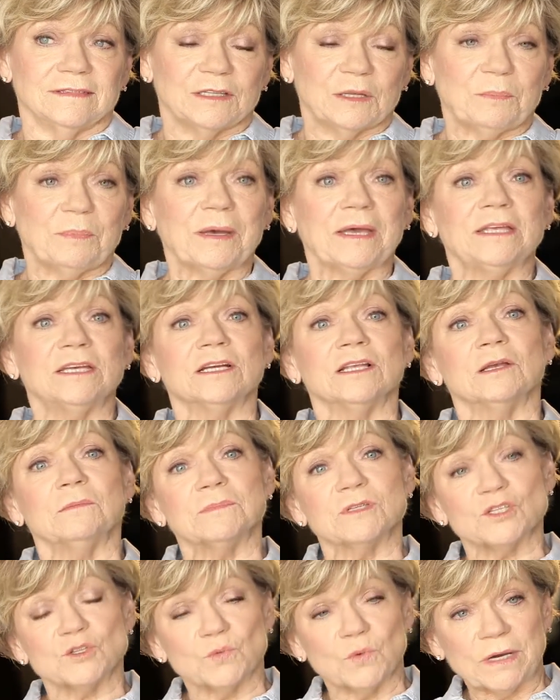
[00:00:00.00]
the
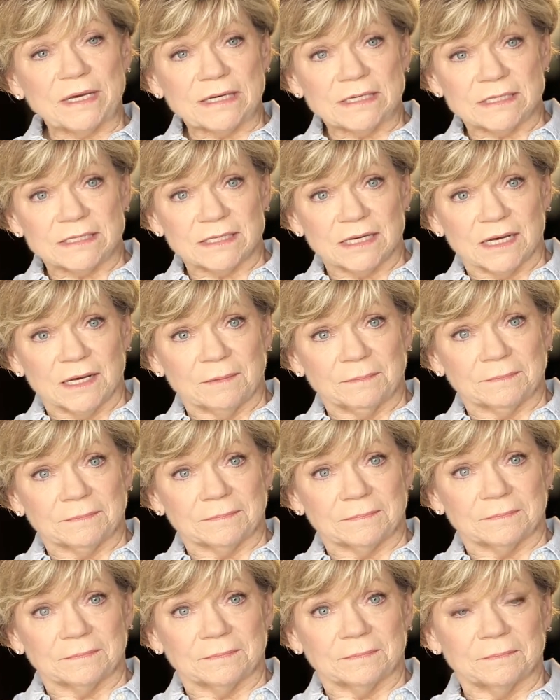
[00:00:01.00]
pendulum swings
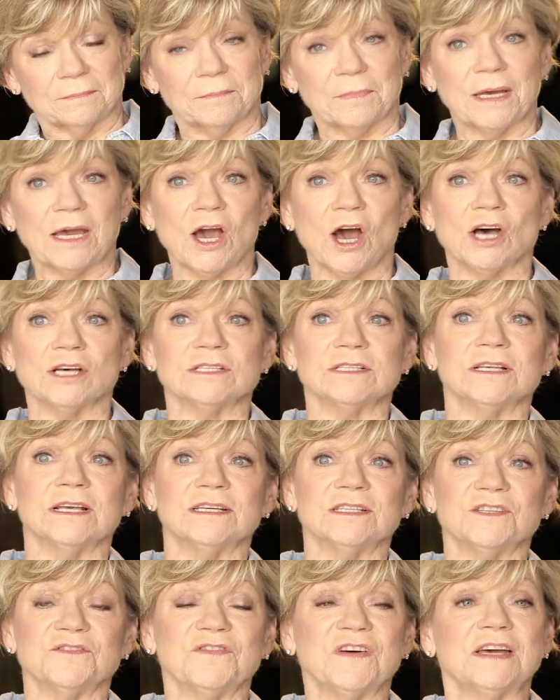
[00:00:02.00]
some because
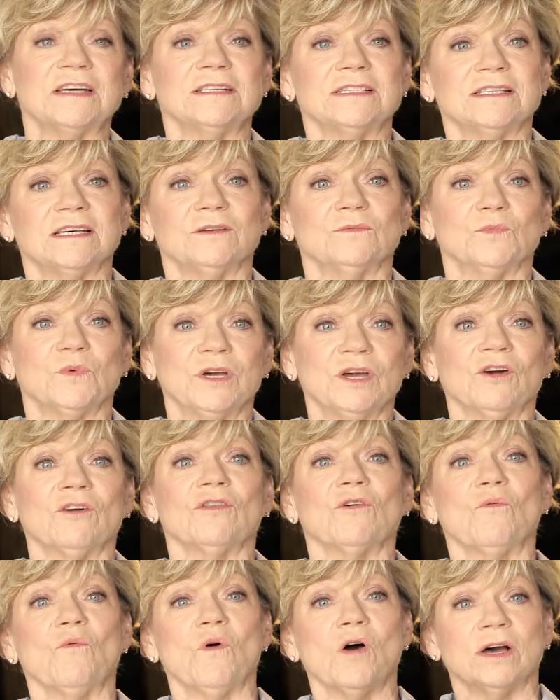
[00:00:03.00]
let's face it, we
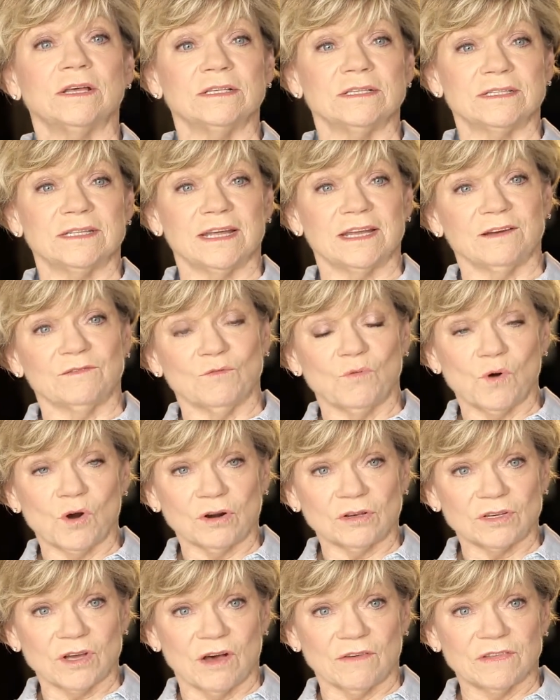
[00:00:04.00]
are the ones that have
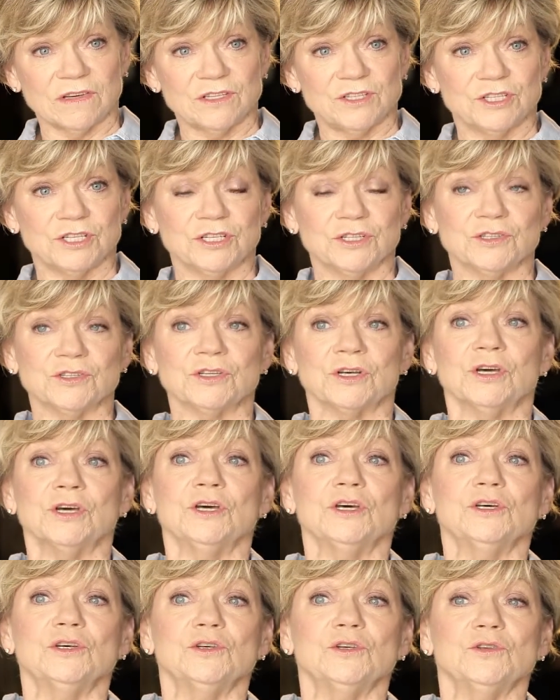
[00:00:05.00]
worked all these years
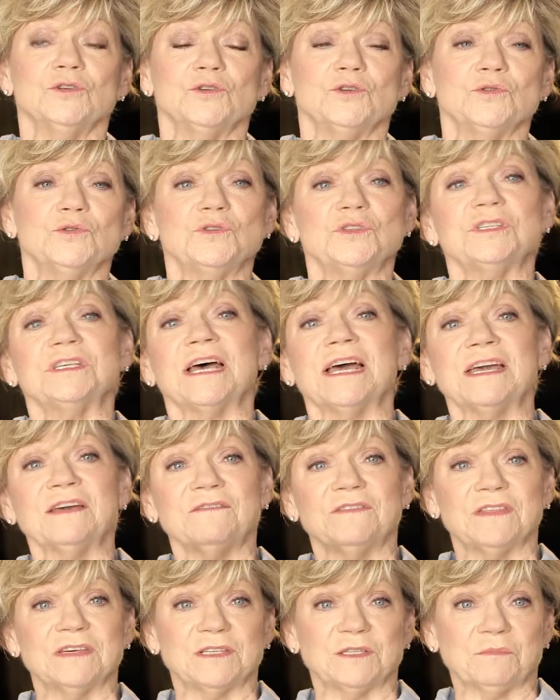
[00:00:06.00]
to
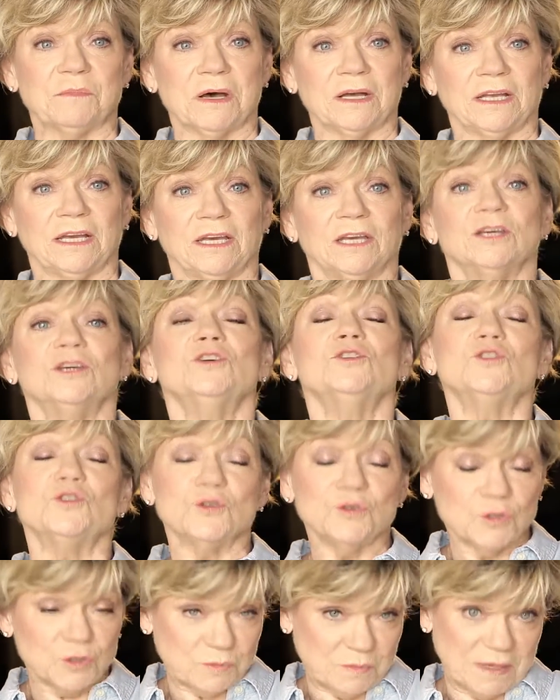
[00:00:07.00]
save this money,
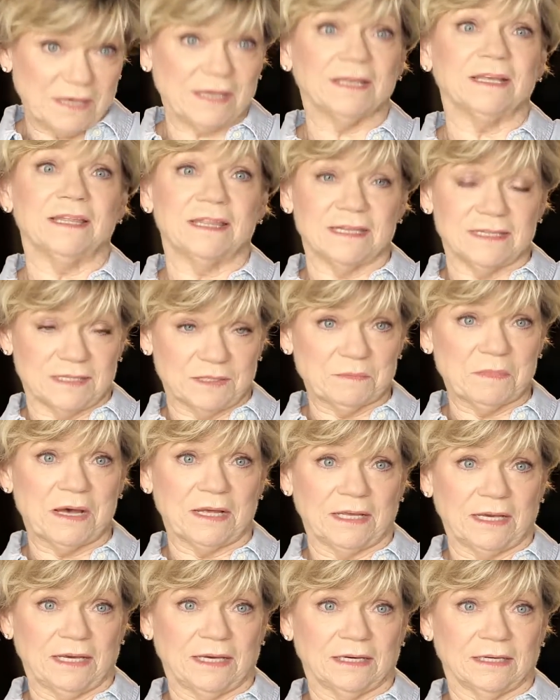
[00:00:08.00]
to spend this
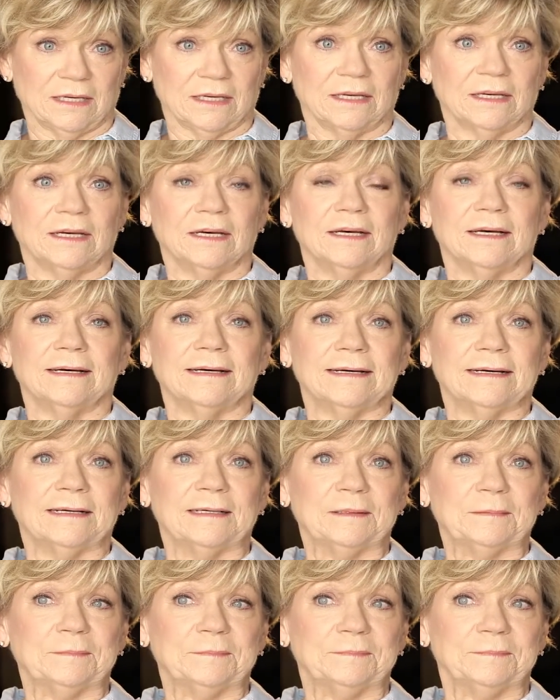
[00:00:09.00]
money.
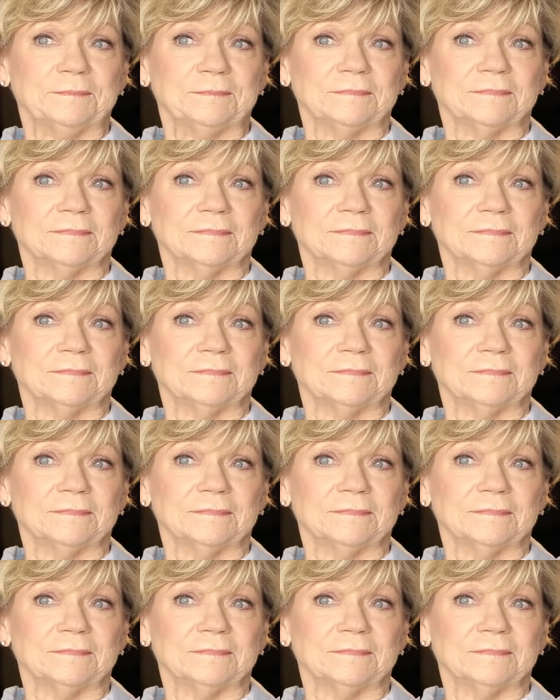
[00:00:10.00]
Um,